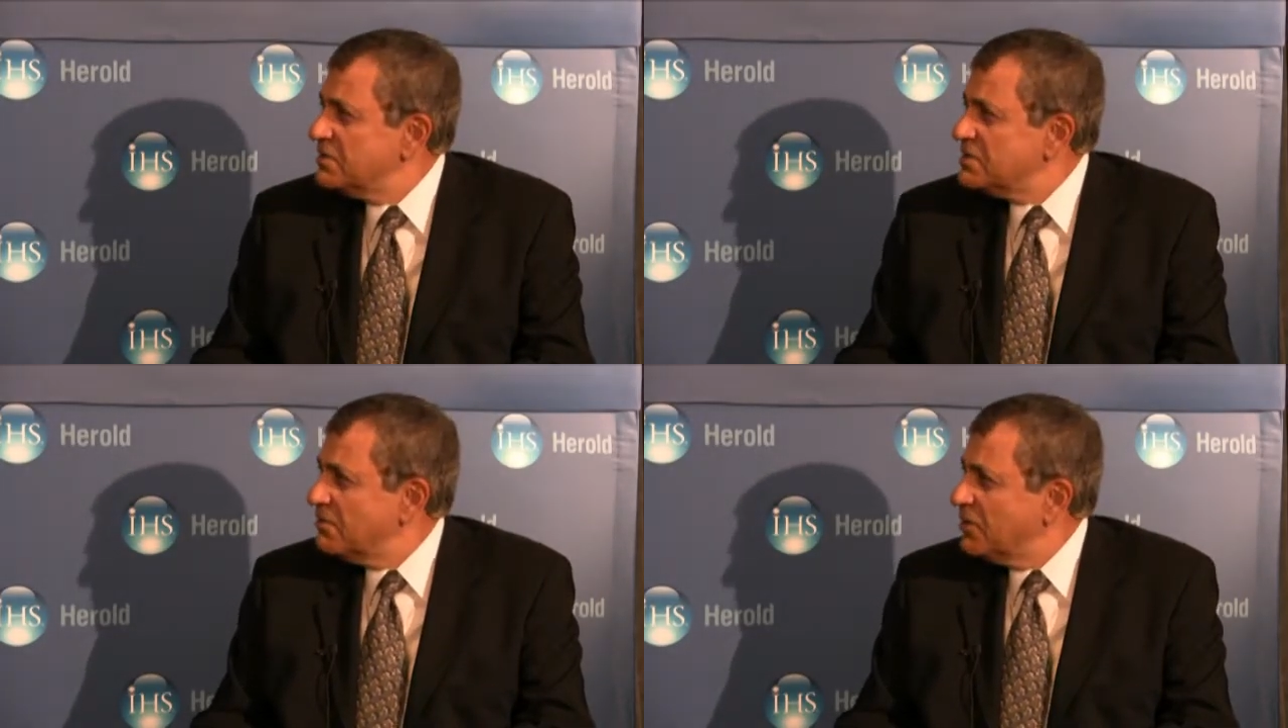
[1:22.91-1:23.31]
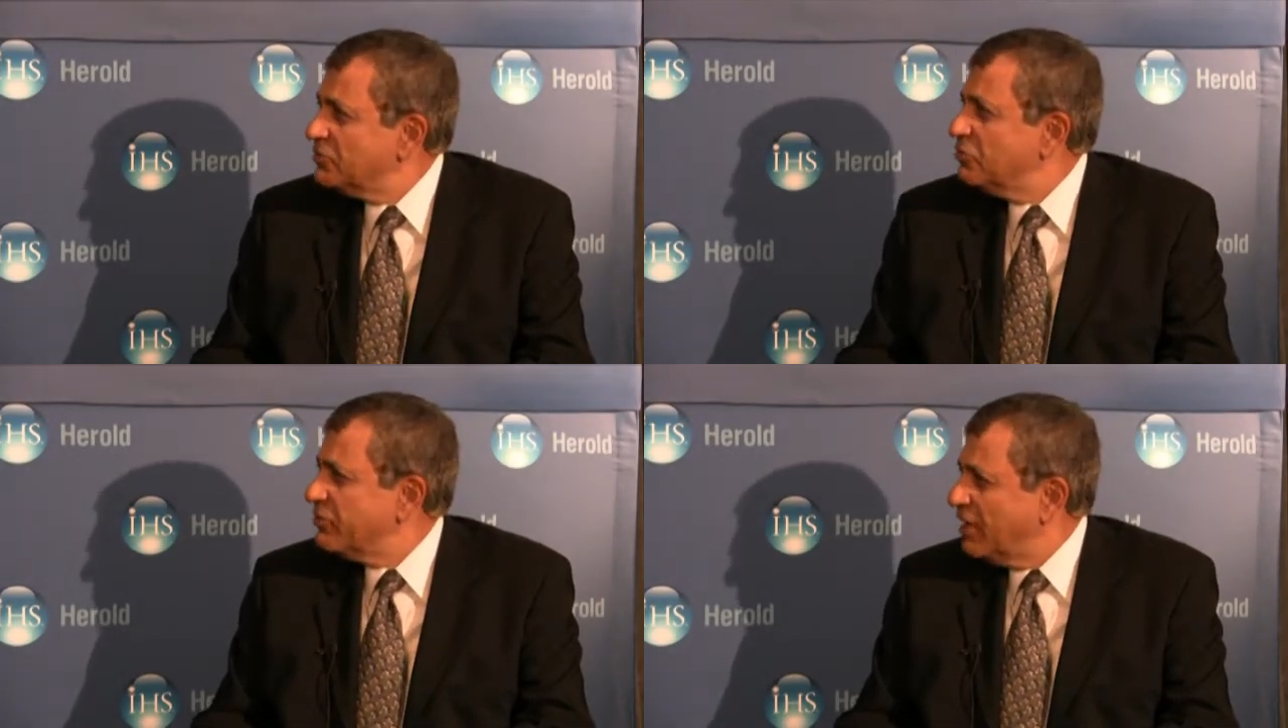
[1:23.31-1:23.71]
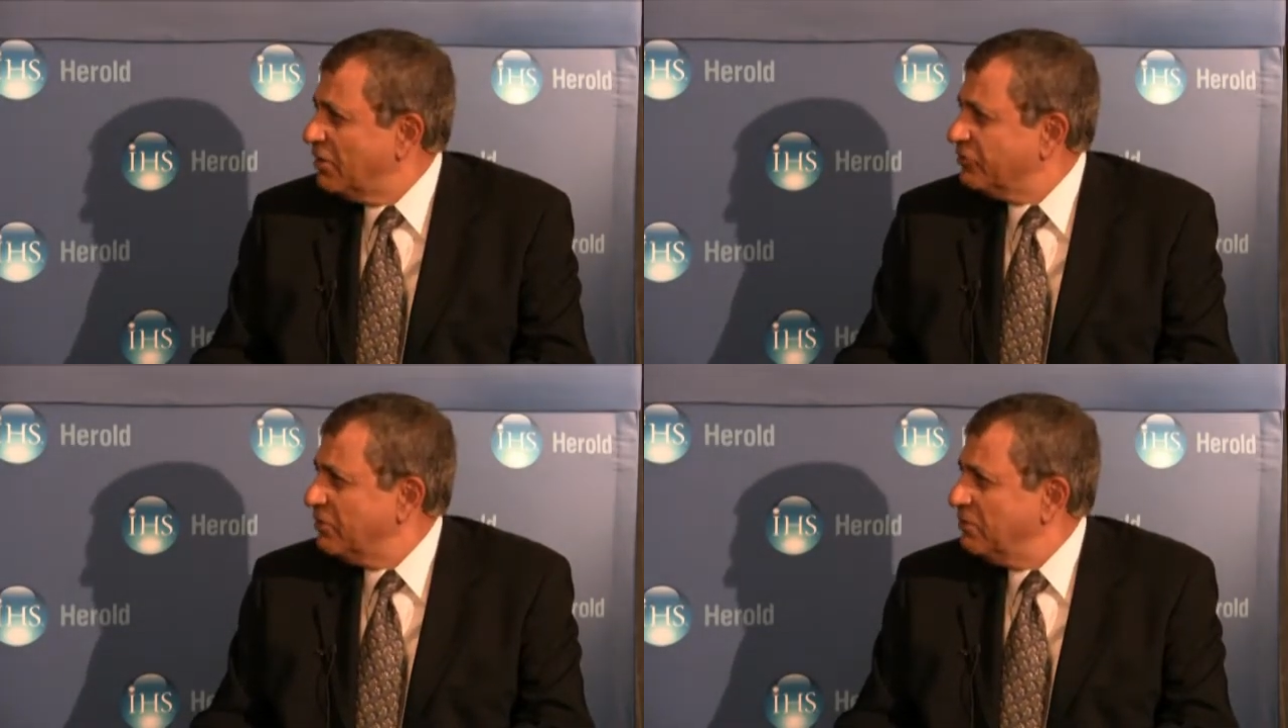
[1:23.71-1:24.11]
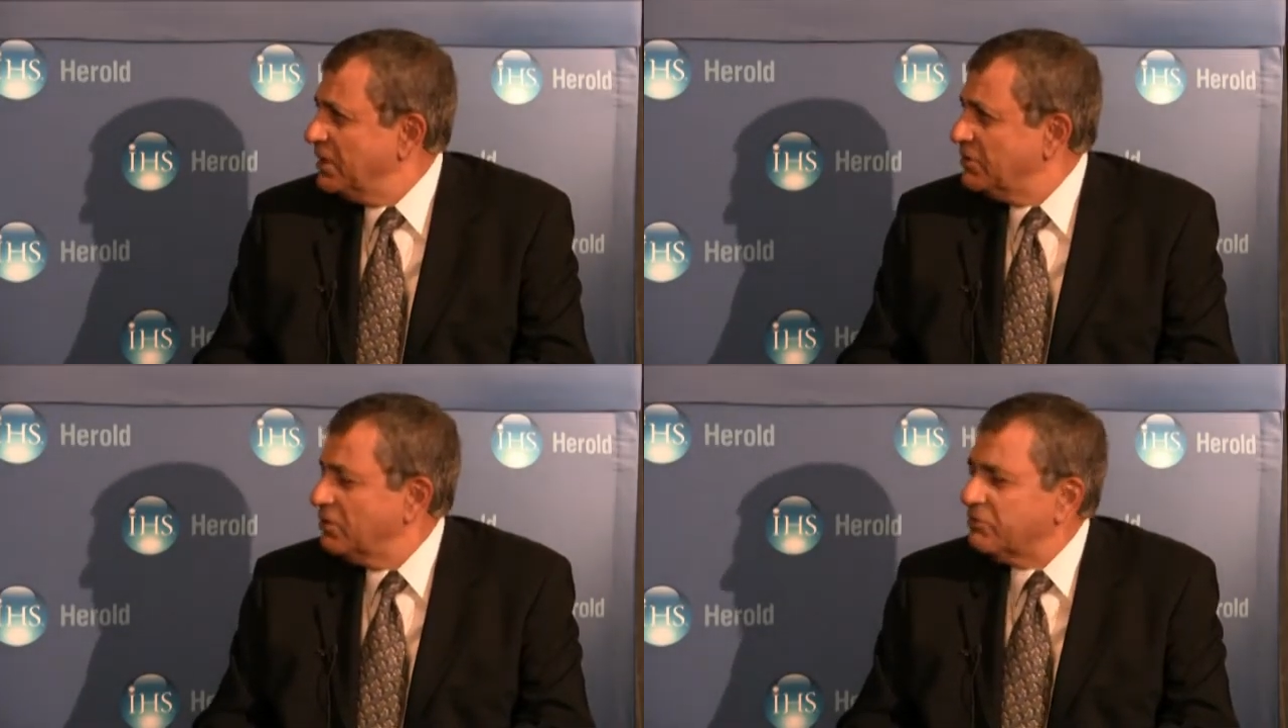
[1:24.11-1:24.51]
it's about 2,000
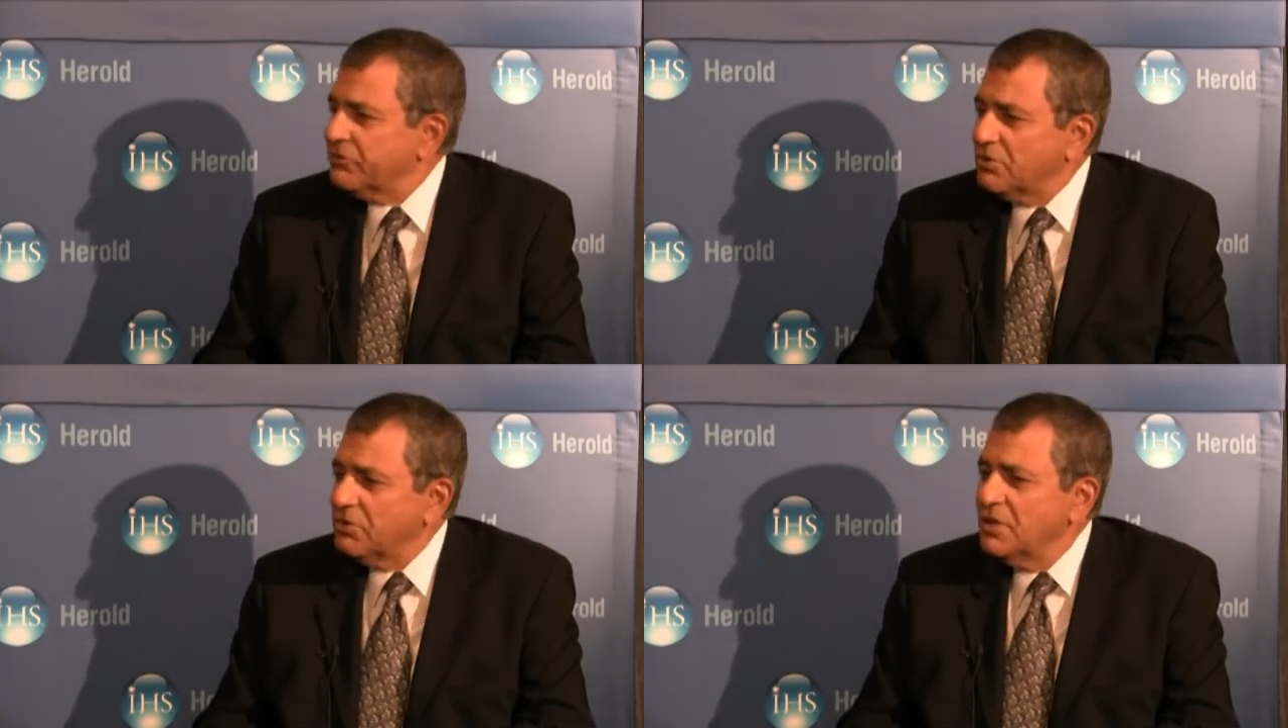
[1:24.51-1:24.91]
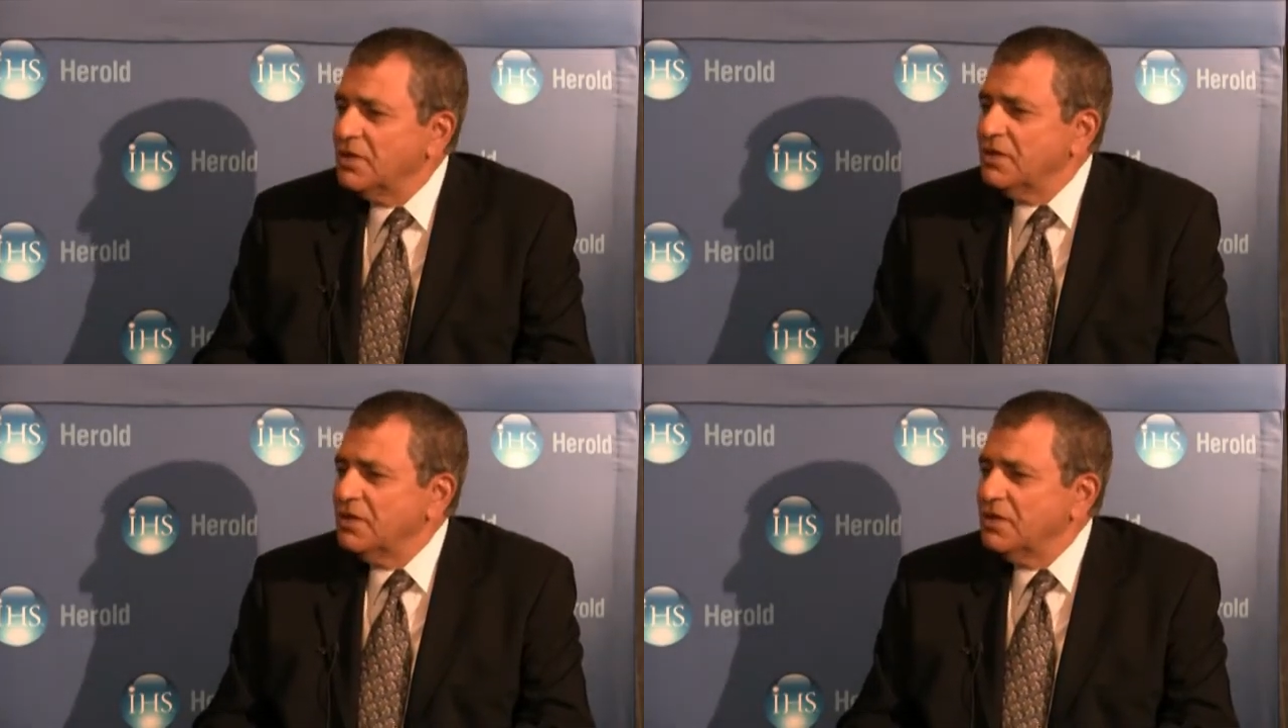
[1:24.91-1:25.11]
meters, so